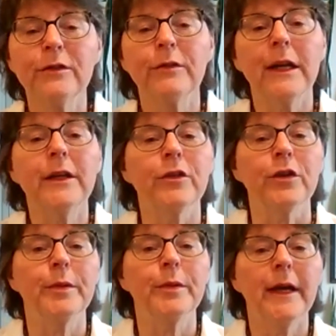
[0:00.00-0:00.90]
writing
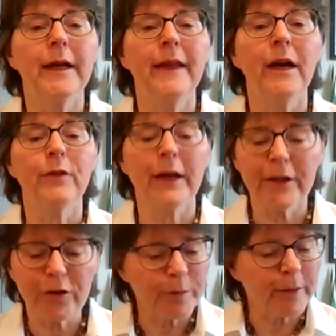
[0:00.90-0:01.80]
group. And that writing
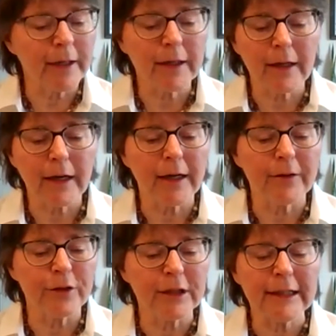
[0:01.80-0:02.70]
group, I
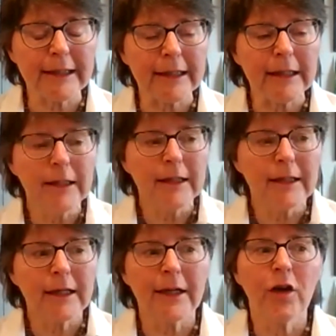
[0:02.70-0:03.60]
really
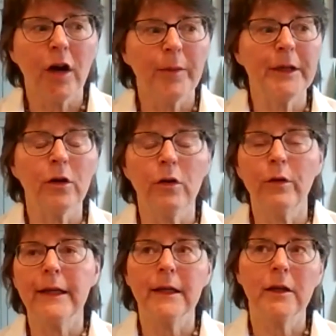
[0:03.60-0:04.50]
kind of got me
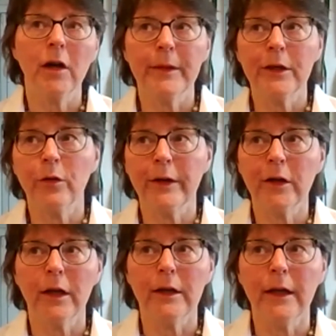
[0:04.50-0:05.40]
going. It got me going
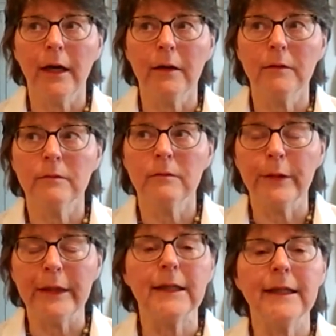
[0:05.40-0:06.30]
on
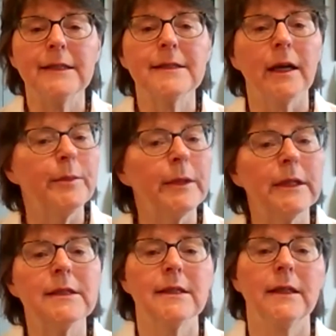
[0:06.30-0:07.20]
weekly
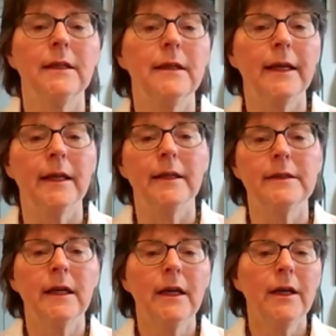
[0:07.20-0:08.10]
assignments, and
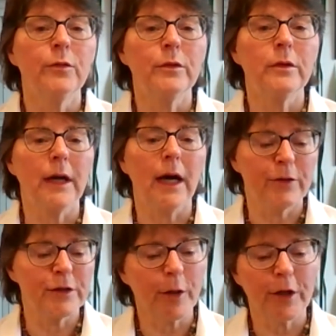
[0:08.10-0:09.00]
I
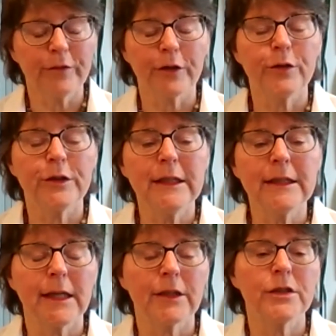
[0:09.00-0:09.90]
was part of a critique
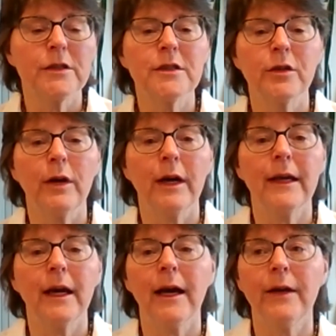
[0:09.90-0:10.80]
session, so I
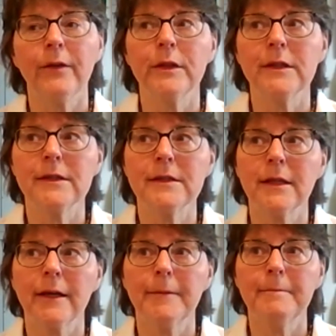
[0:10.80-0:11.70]
was
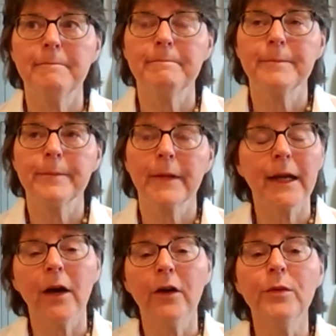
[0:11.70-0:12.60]

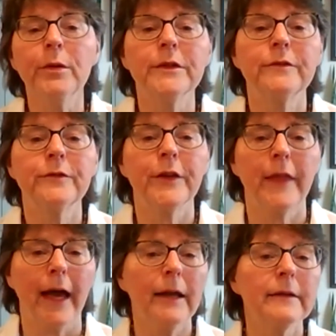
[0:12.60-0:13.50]
accountable for
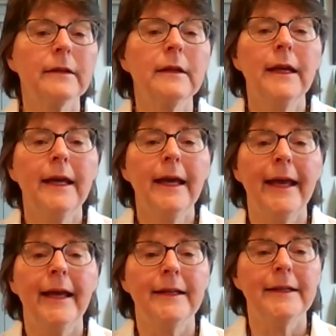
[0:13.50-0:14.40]
that.
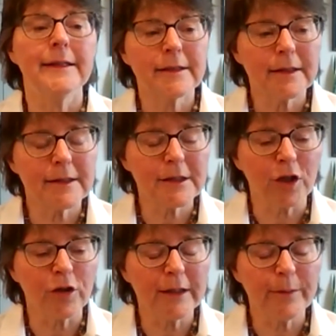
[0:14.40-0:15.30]
And
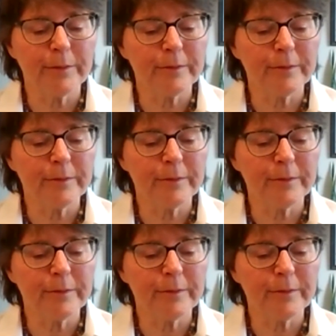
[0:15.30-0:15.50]
slowly,